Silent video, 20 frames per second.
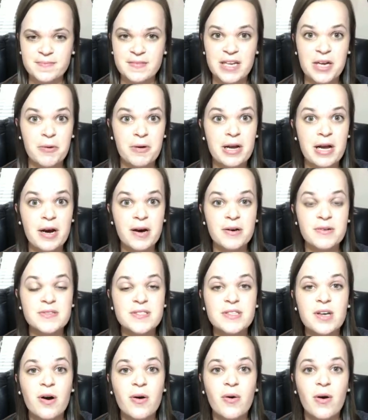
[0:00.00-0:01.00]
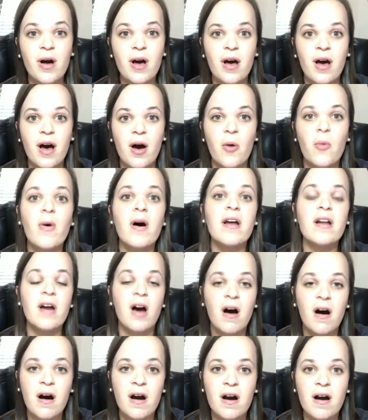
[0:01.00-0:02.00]
here we go. So what
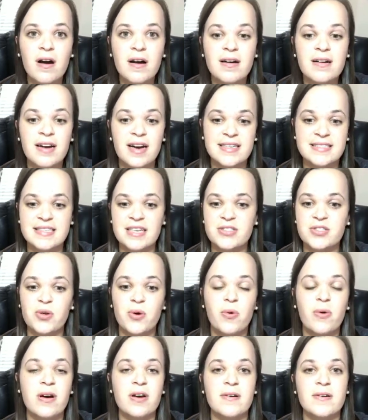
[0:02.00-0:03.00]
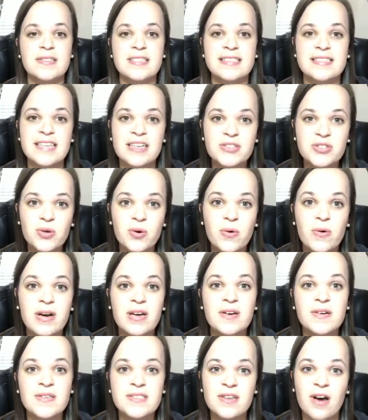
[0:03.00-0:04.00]
are essential oils? Essential
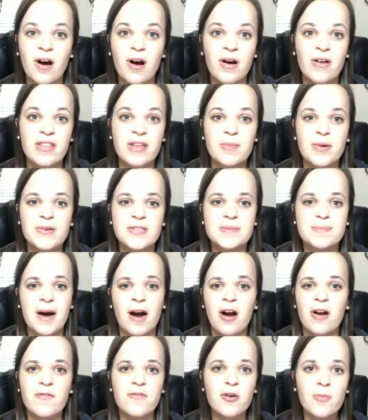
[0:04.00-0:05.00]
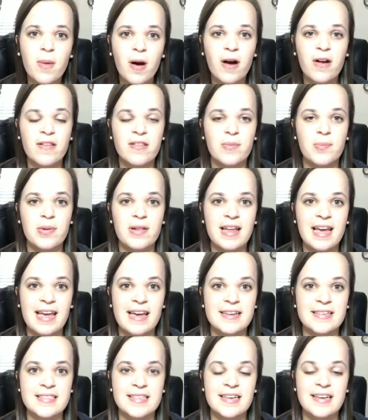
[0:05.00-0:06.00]
oils are the most powerful part of the
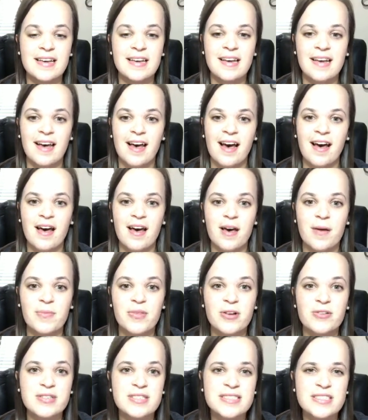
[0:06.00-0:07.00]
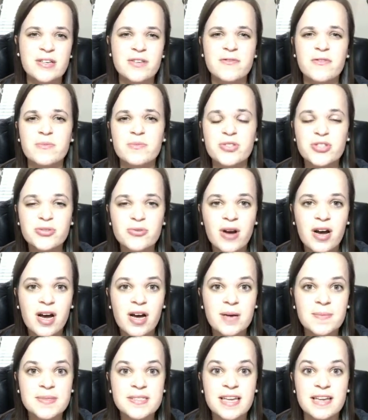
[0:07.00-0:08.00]
plant. They're distilled from
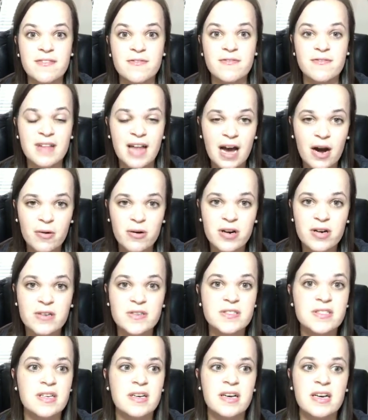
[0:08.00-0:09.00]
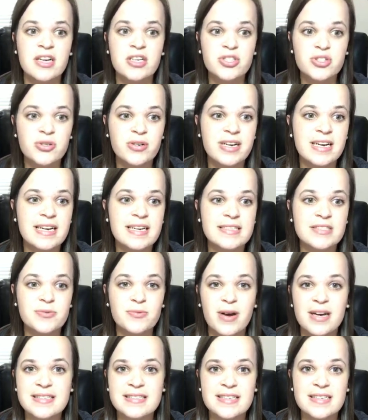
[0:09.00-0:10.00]
shrubs and flowers, trees,
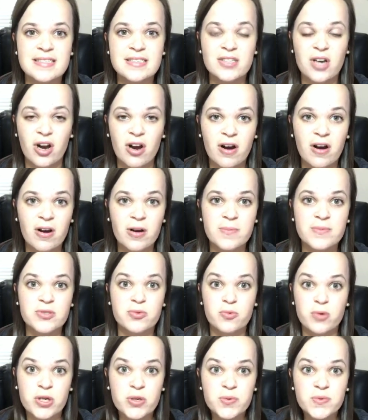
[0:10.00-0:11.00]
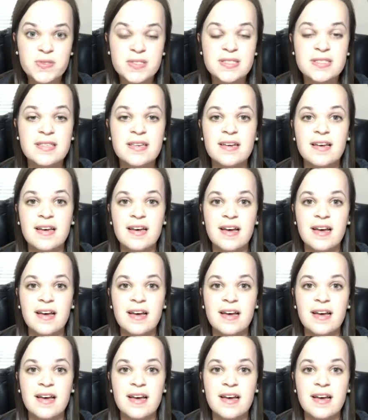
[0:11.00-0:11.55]
resins, herbs, roots.